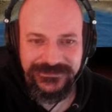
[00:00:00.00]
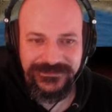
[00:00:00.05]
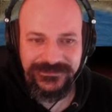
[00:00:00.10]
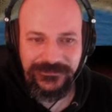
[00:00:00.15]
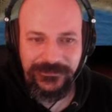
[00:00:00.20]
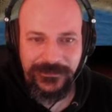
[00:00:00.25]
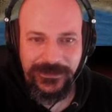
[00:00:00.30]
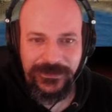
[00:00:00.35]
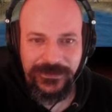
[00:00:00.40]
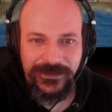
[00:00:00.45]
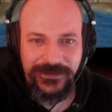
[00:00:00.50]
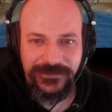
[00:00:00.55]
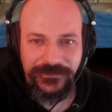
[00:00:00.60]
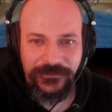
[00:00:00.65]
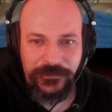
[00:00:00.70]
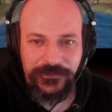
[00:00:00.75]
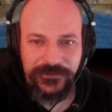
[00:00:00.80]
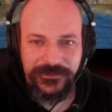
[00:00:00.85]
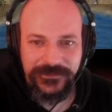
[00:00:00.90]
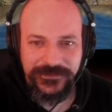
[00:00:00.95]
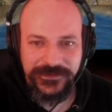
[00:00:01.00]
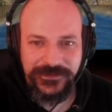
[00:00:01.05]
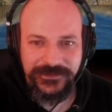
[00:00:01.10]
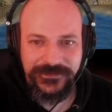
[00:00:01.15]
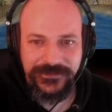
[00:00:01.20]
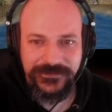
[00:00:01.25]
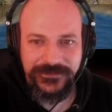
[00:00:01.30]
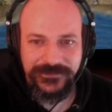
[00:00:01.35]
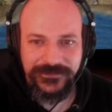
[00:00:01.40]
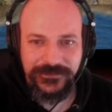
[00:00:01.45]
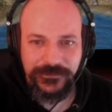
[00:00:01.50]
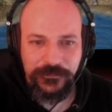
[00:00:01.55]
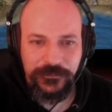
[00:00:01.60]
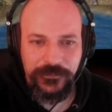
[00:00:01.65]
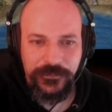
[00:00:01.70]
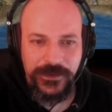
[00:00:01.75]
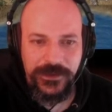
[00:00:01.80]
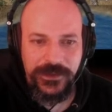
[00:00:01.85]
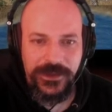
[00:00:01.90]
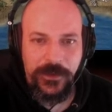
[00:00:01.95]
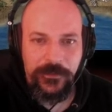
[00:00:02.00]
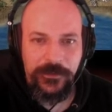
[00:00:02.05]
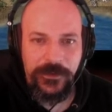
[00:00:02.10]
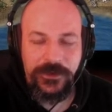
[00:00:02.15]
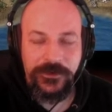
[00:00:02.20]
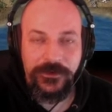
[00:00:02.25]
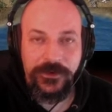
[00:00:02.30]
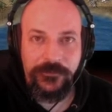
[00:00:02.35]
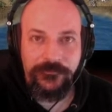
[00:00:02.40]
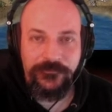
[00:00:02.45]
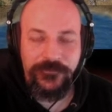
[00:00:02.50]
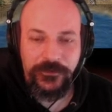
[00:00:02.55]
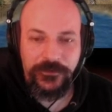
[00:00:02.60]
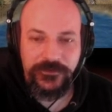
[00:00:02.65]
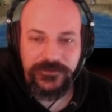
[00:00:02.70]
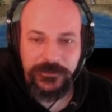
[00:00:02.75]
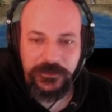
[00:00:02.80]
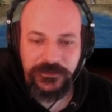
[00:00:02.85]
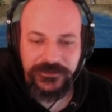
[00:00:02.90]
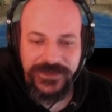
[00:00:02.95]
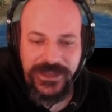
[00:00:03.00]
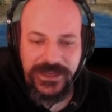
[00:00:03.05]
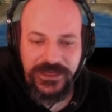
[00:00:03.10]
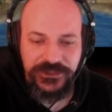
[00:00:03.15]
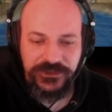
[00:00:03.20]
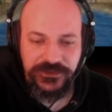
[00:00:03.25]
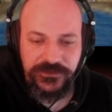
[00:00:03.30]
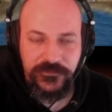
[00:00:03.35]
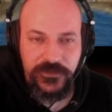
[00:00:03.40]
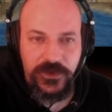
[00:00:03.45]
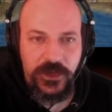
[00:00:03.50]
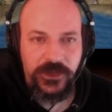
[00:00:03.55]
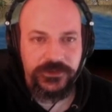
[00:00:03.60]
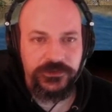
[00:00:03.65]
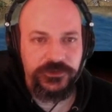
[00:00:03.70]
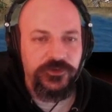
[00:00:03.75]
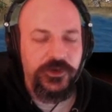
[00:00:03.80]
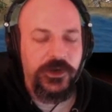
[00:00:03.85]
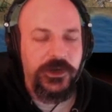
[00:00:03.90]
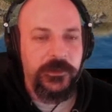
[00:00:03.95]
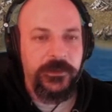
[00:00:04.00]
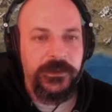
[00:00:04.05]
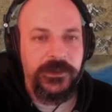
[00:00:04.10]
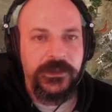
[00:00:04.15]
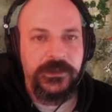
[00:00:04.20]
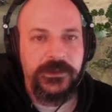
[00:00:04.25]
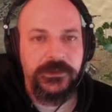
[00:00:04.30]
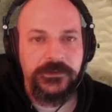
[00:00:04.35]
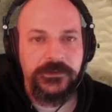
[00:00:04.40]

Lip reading: Wow, all these there's a veritable nation of Lion Tribe here.